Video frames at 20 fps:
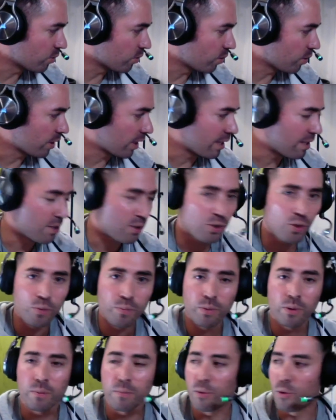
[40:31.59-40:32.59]
Okay, it's
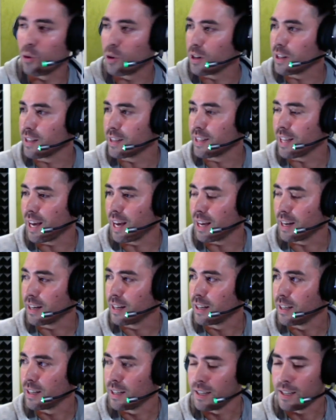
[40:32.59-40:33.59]
super important that
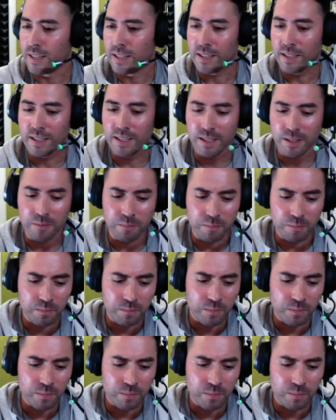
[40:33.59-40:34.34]
um,